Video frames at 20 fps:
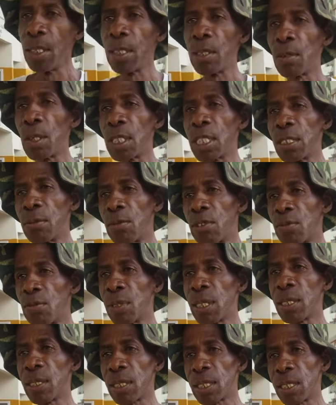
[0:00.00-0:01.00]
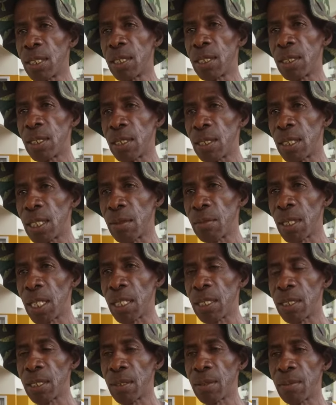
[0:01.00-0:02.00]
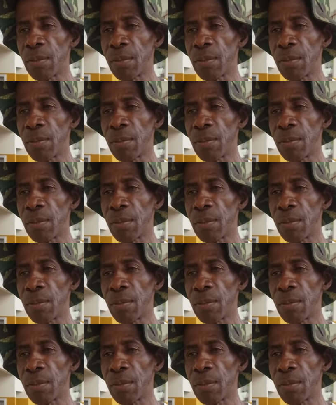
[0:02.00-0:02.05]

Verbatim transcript: watch the movements. All right. So so